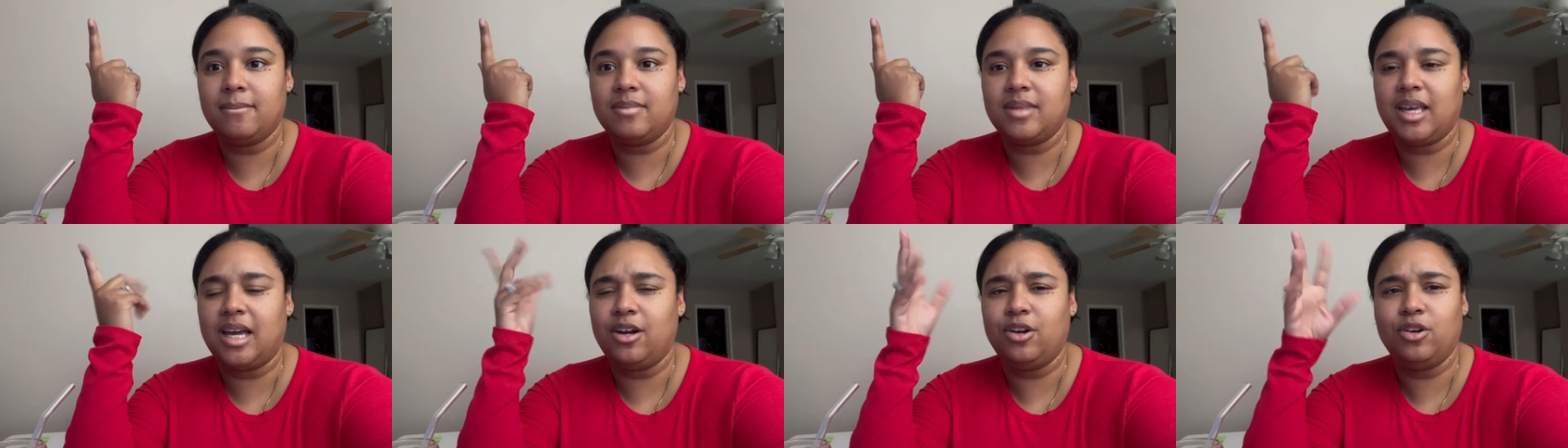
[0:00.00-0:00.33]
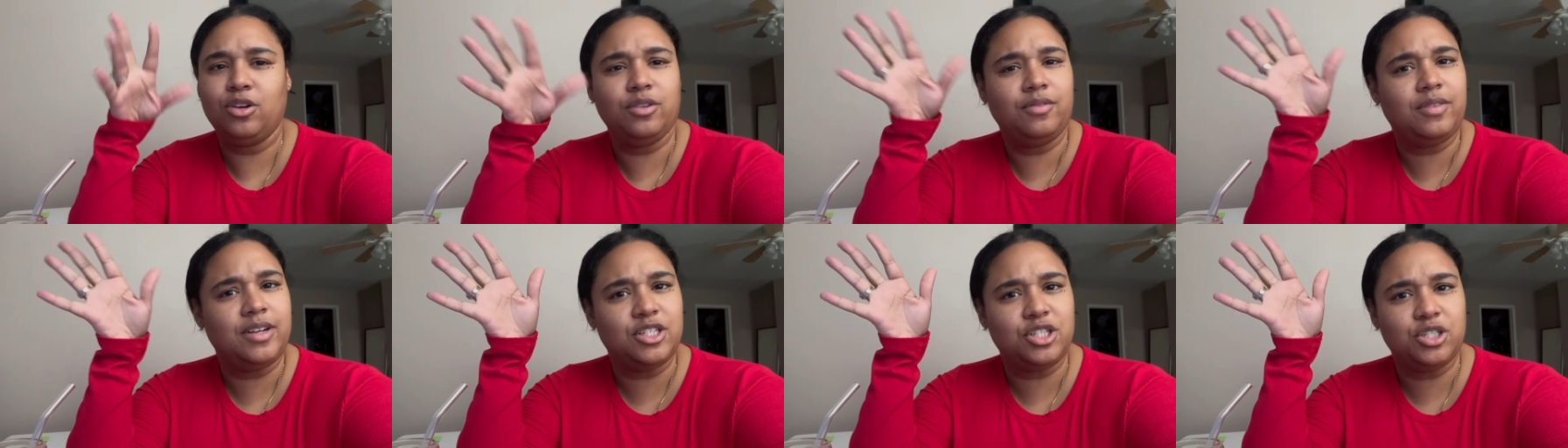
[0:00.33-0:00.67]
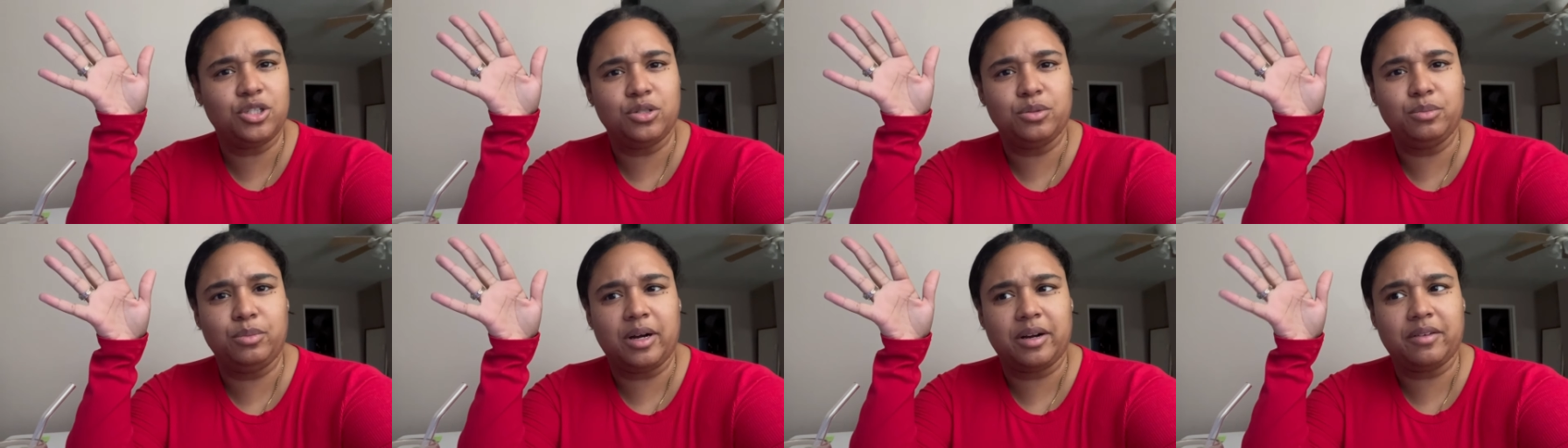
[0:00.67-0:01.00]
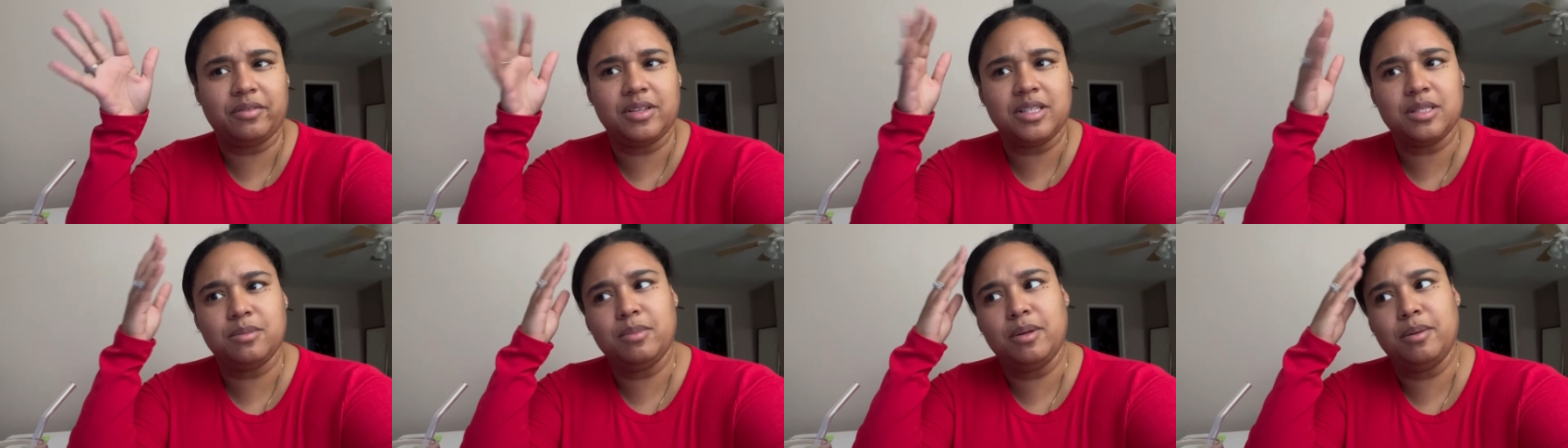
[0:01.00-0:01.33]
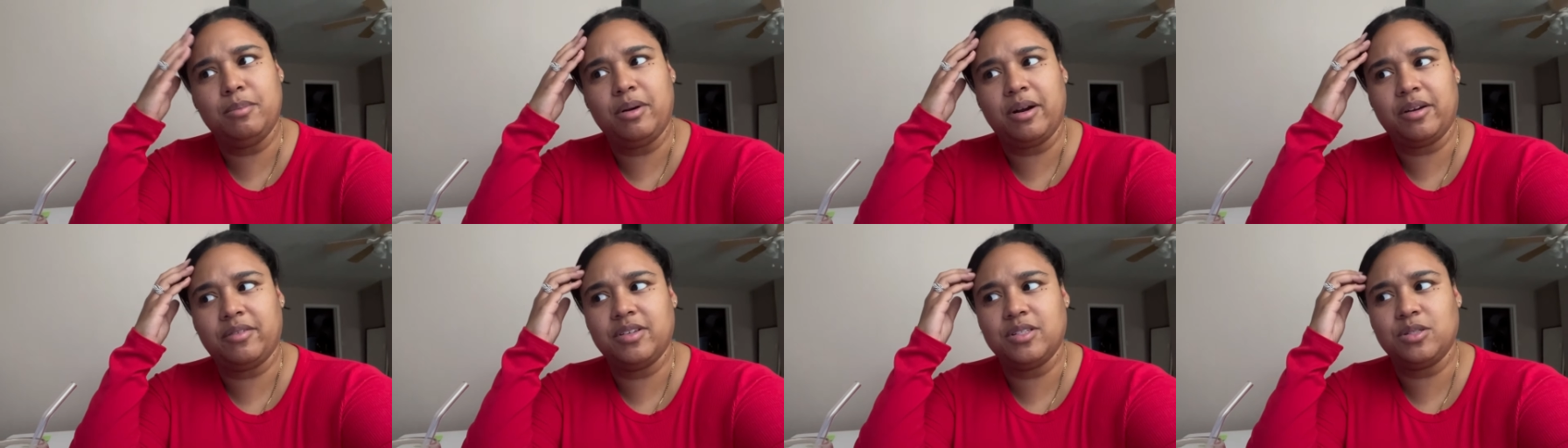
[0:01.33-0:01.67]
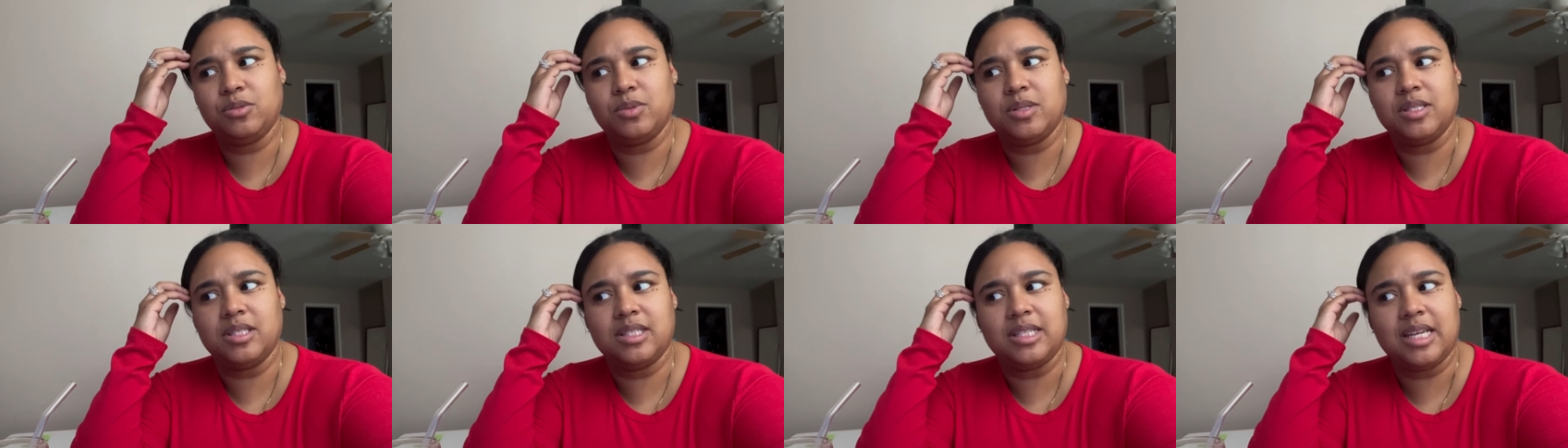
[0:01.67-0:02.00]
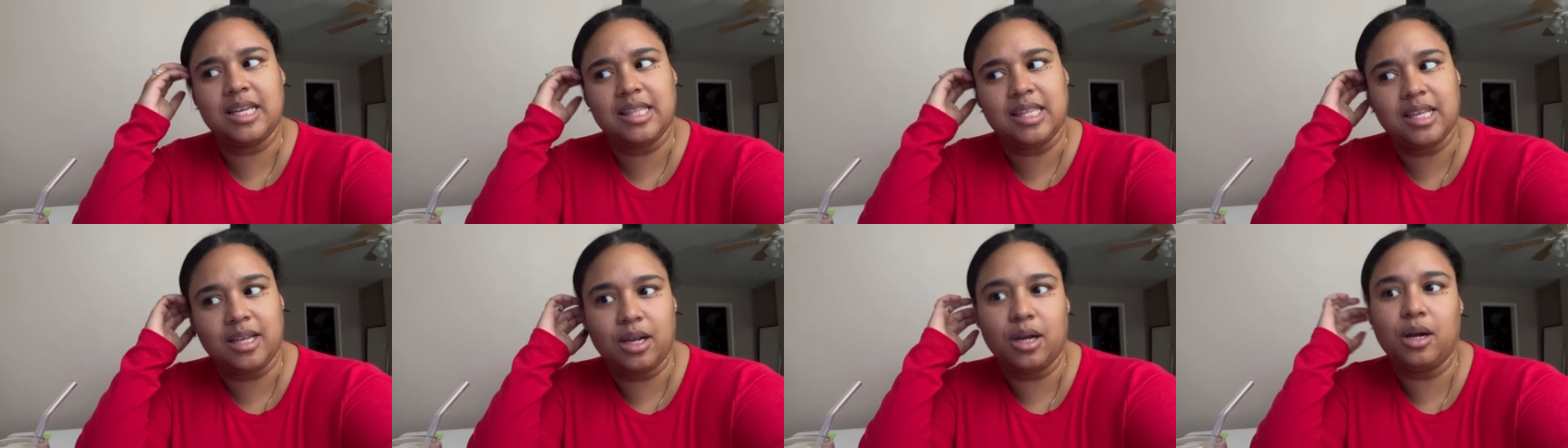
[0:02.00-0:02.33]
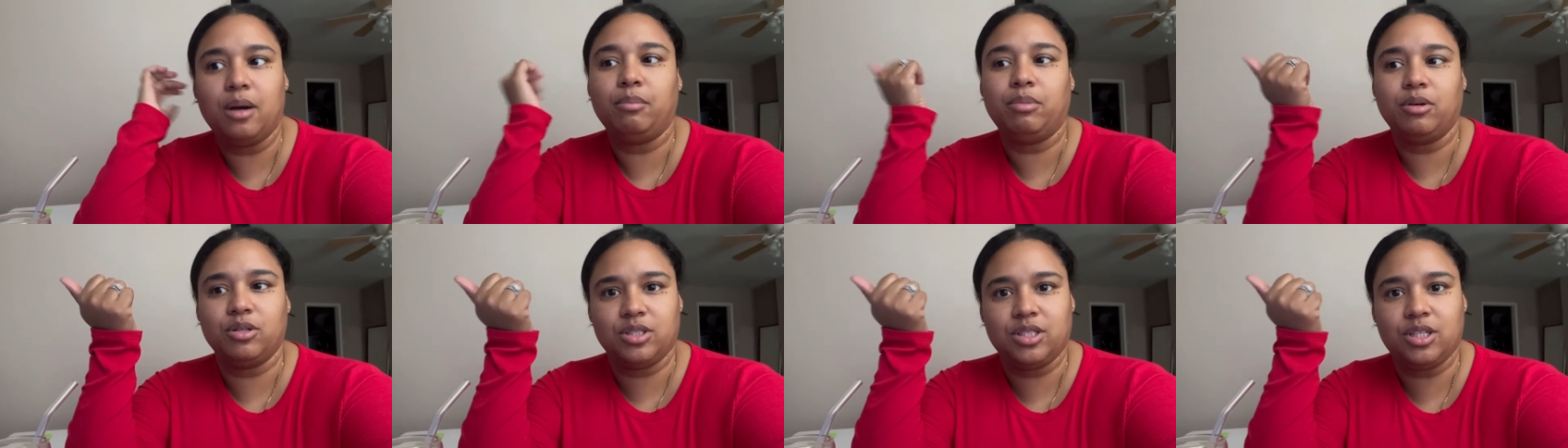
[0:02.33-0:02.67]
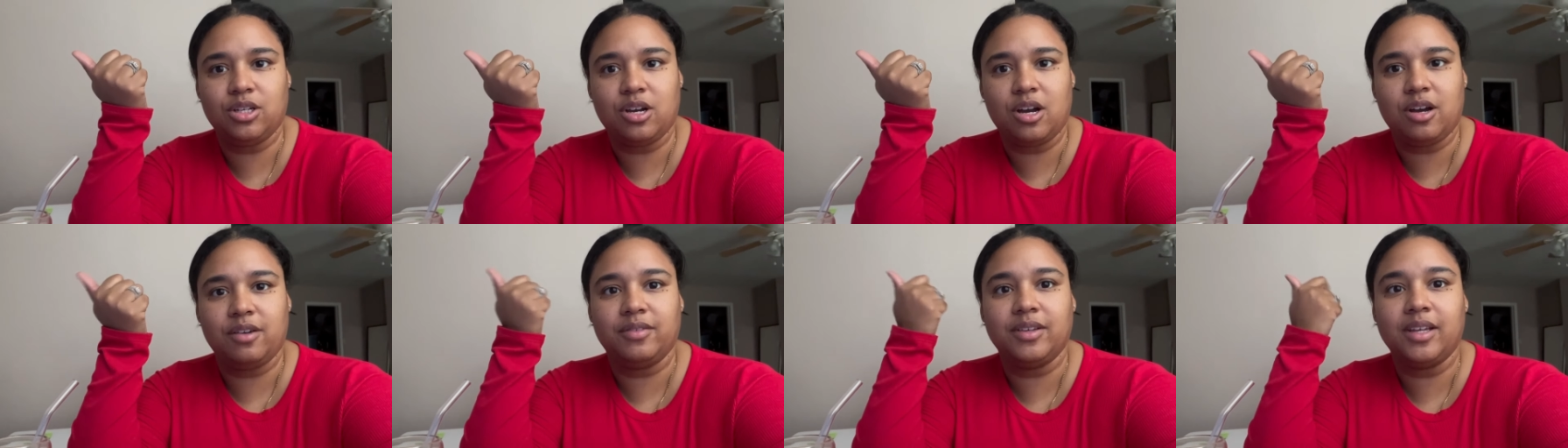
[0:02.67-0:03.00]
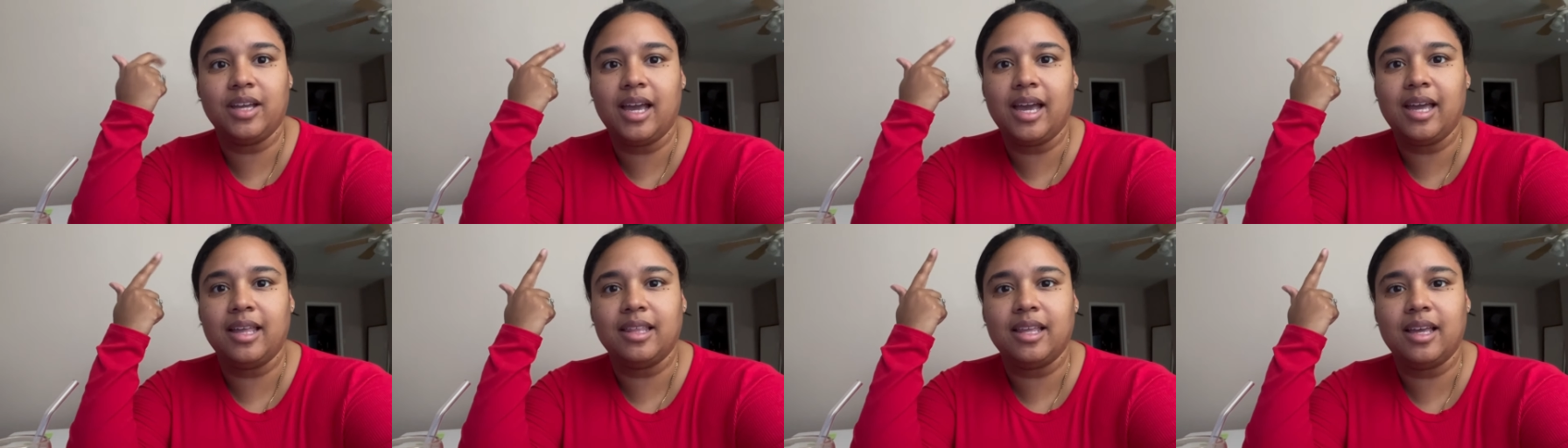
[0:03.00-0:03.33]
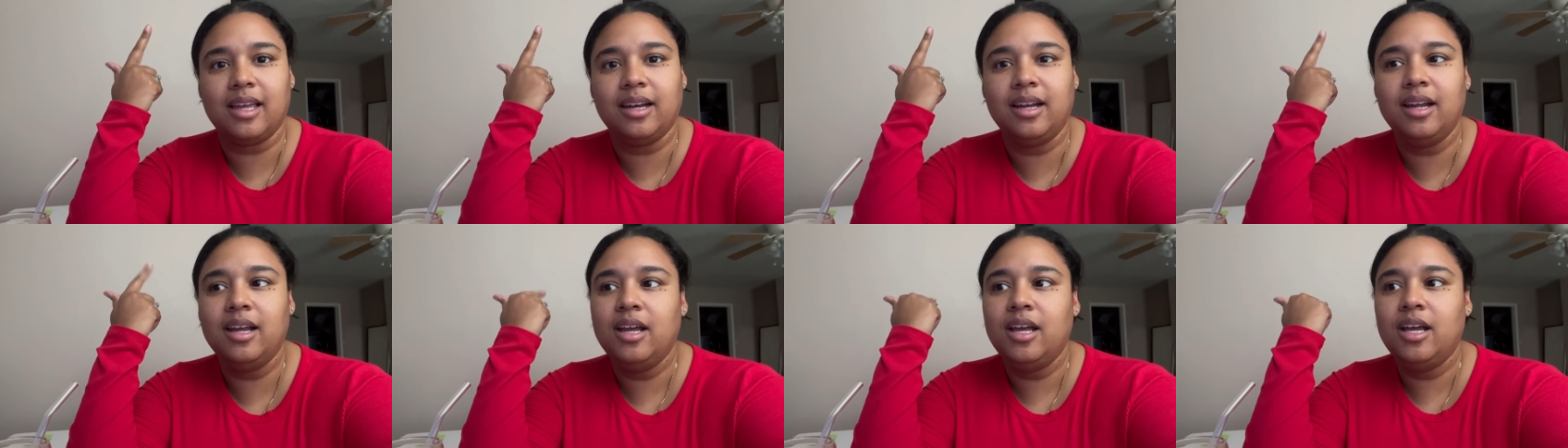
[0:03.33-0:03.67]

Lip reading: I don't know if I showed breakfast, but breakfast was, I think, a protein coffee and then